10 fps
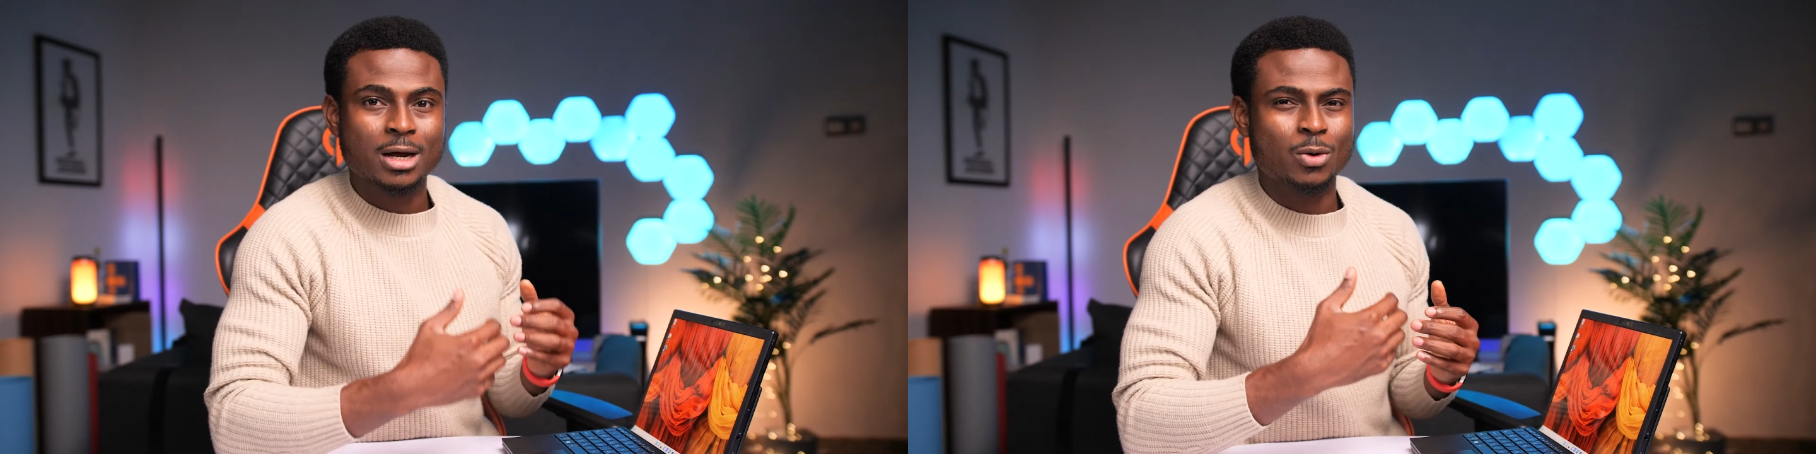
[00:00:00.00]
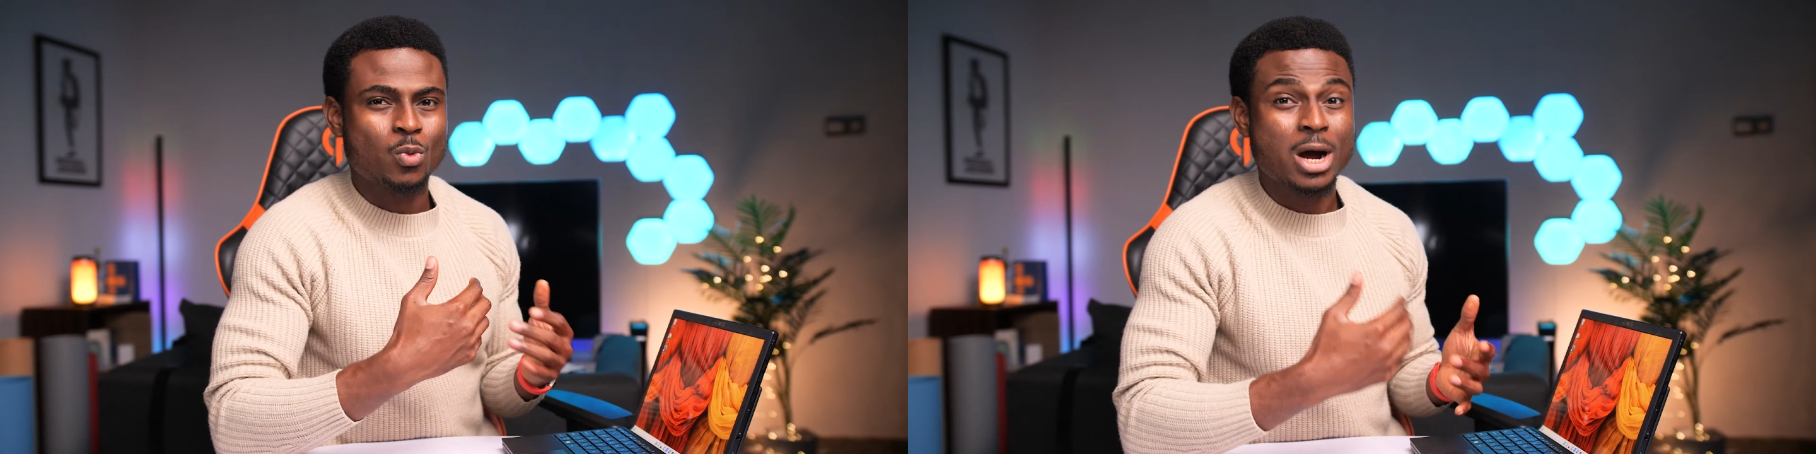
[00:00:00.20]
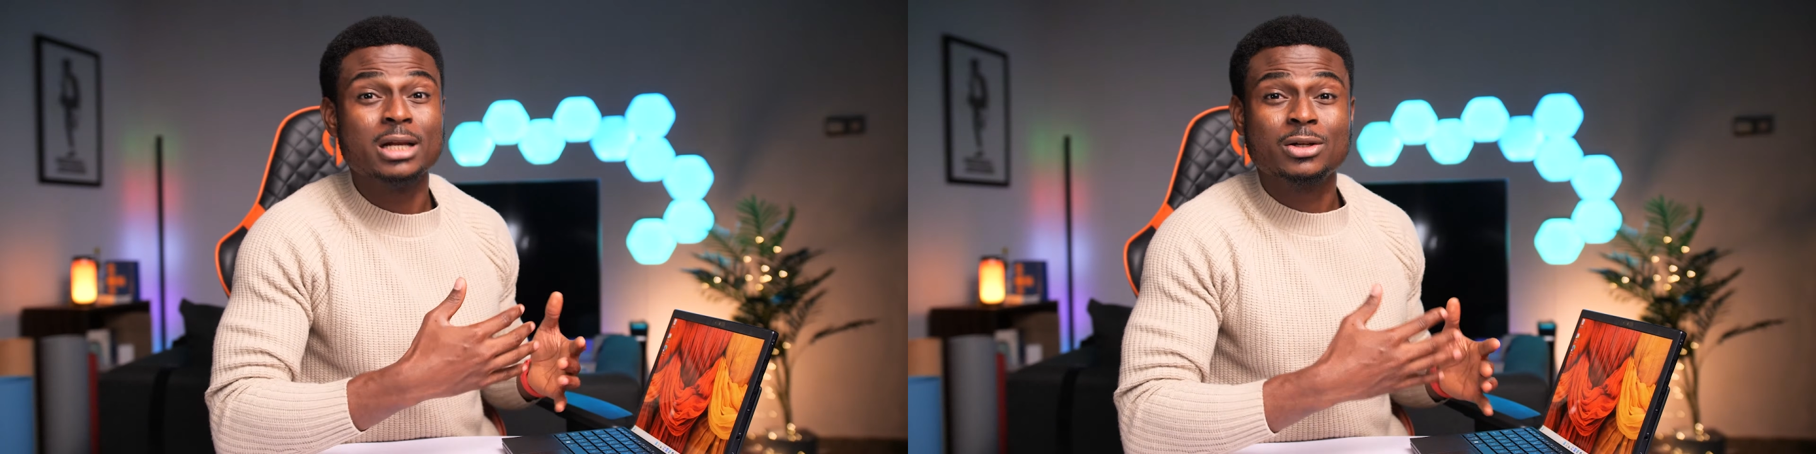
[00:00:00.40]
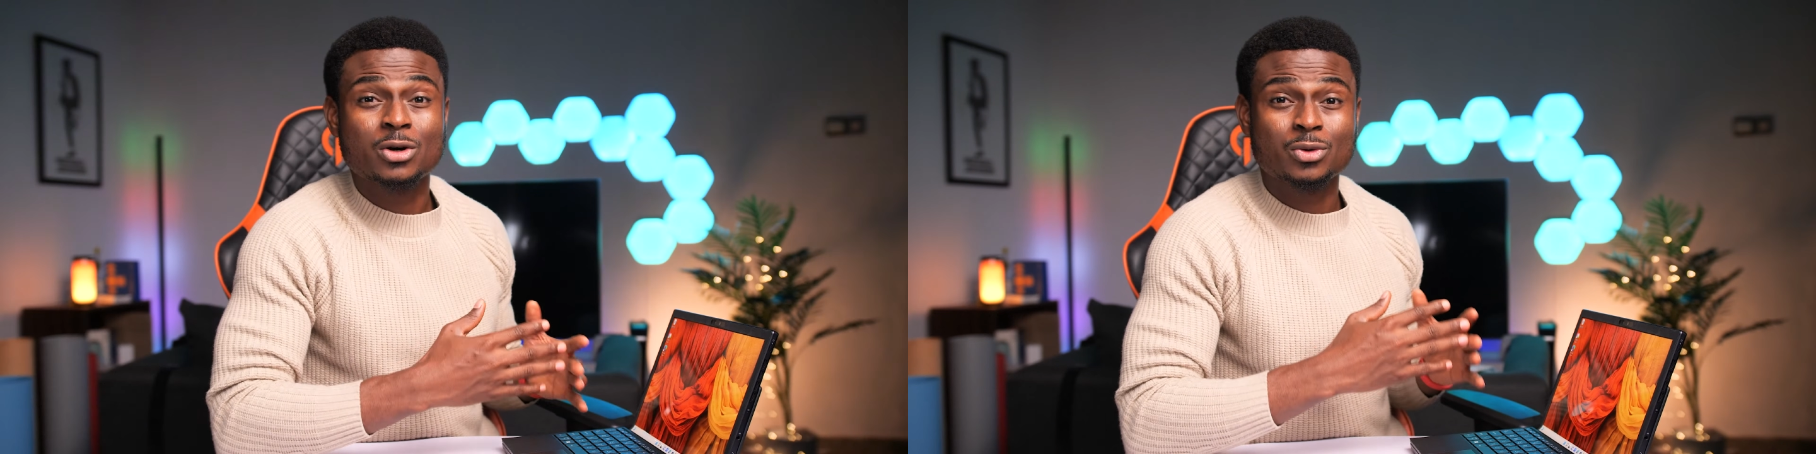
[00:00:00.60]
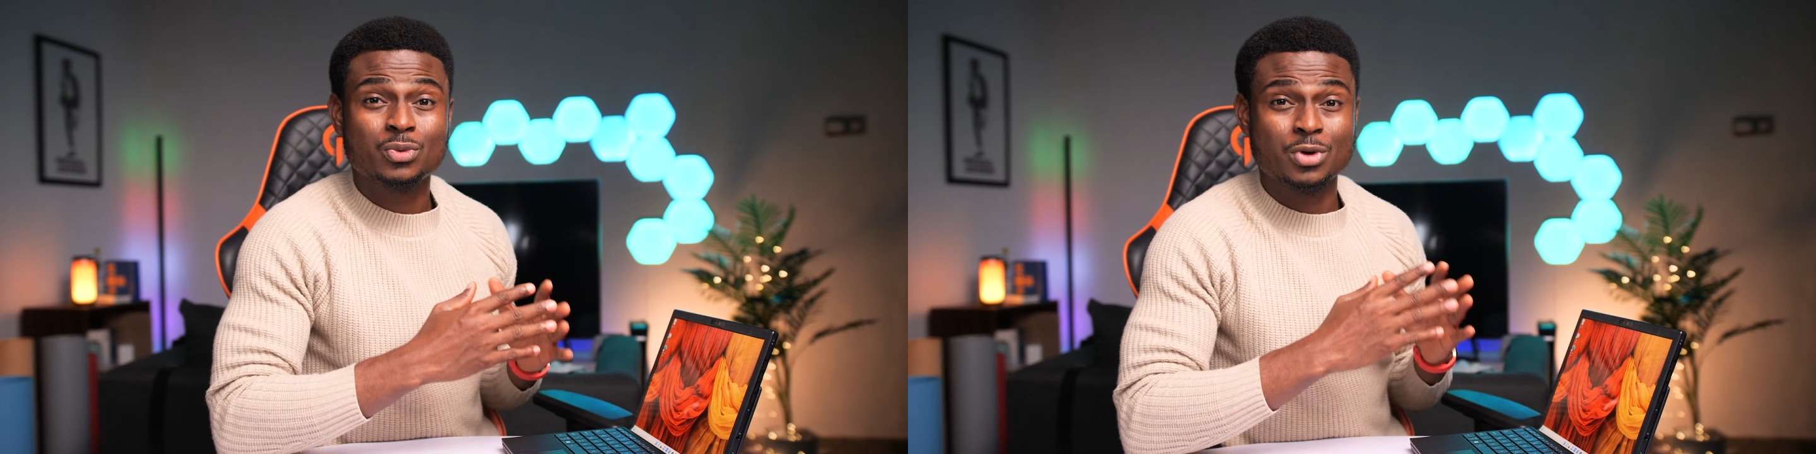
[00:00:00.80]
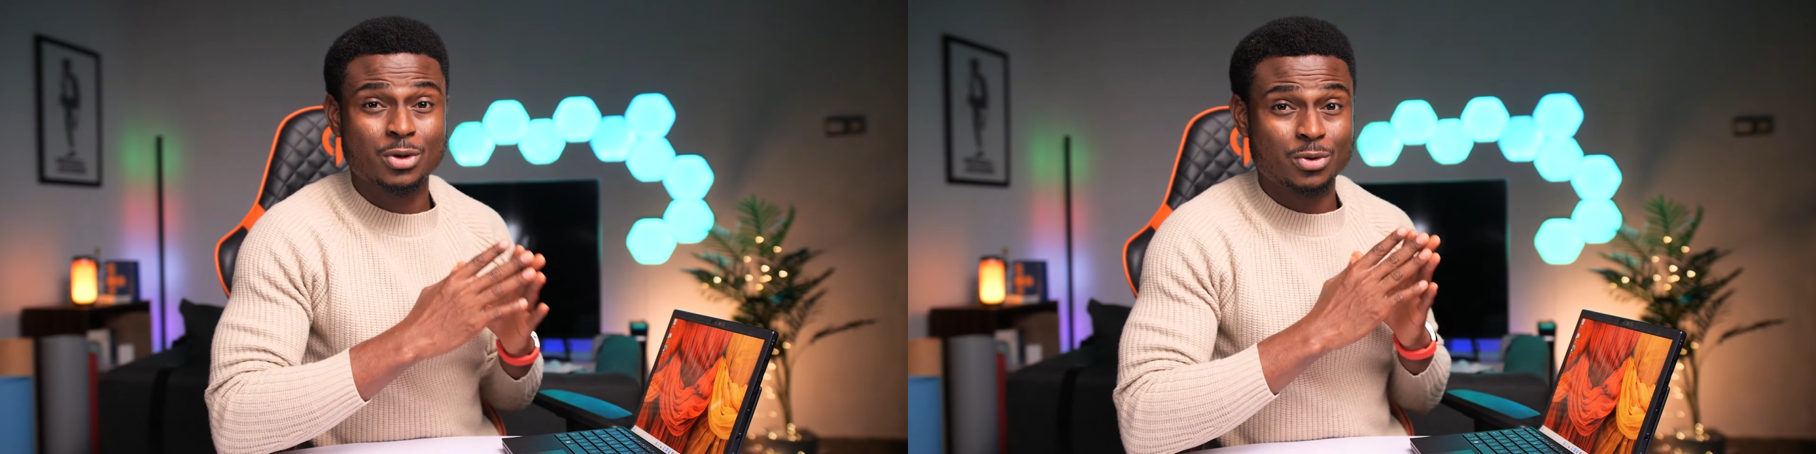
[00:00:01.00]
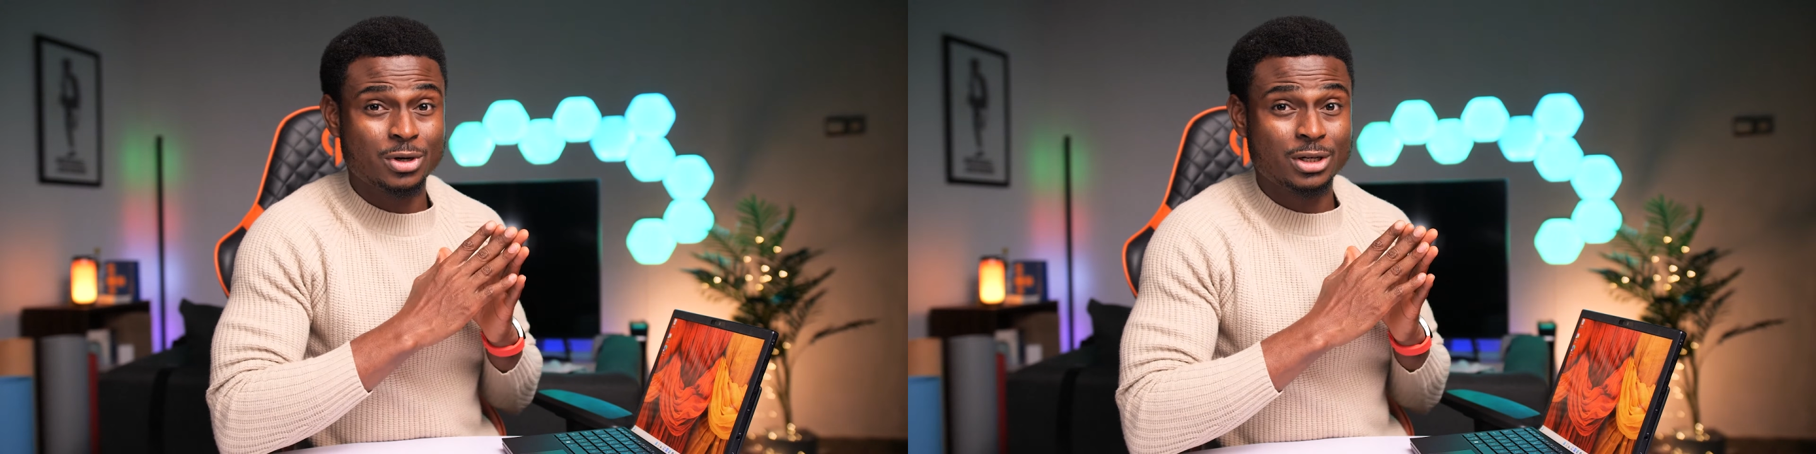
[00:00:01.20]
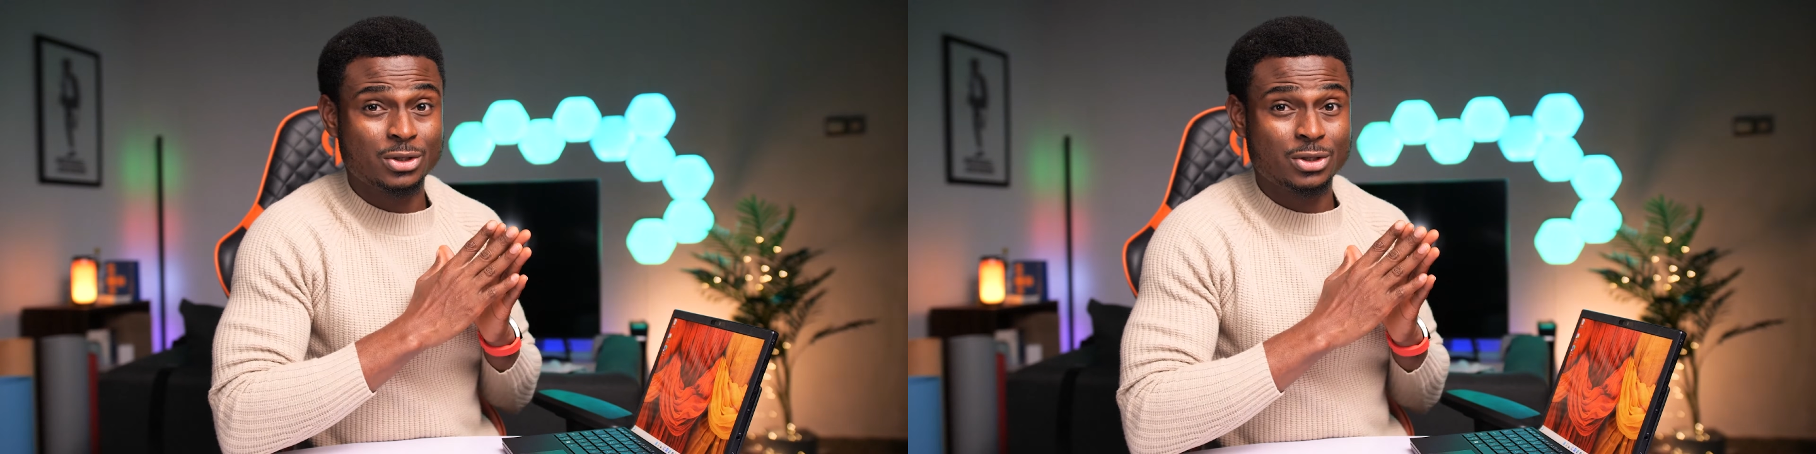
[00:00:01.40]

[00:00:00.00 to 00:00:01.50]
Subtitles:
Now, while it comes with only